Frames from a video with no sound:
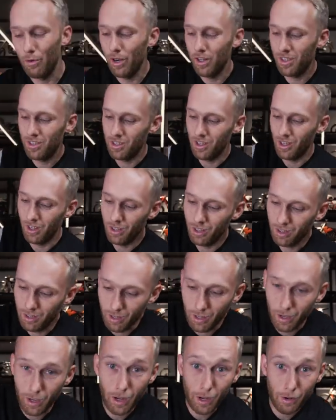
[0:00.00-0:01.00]
Right side,
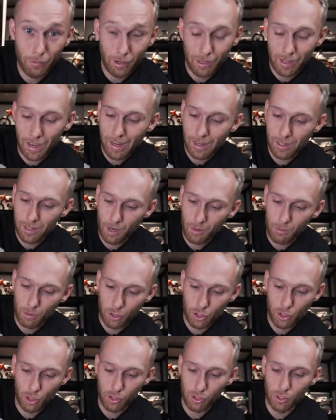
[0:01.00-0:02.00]
I have a KTM
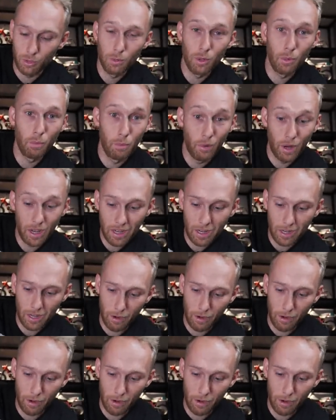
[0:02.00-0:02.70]
adjustable brake